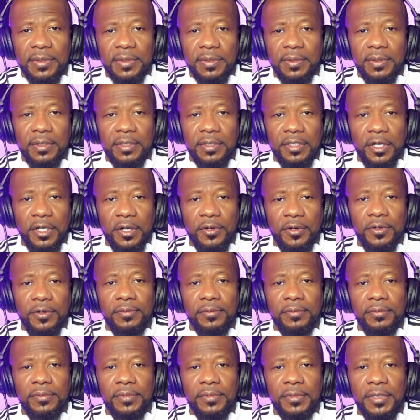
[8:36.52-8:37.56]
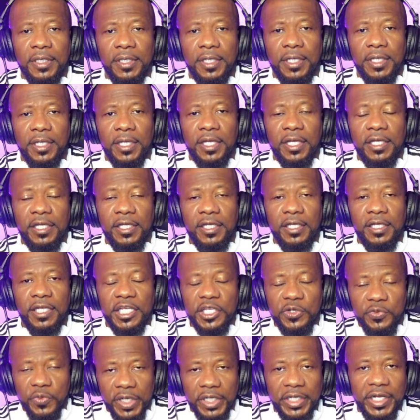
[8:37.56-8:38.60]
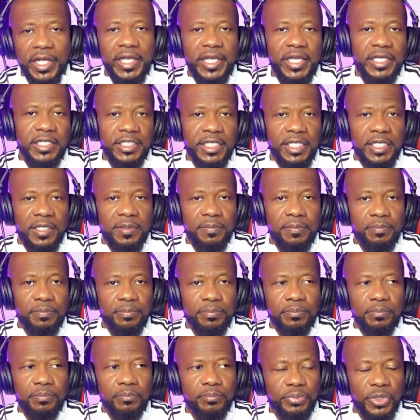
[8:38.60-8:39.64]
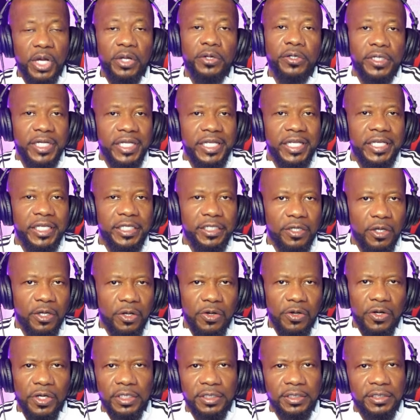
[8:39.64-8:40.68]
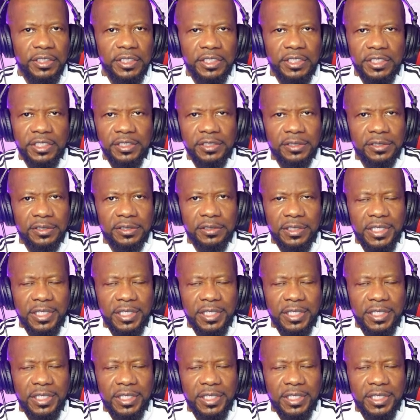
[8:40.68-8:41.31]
you know, he went ahead and brought her in on his,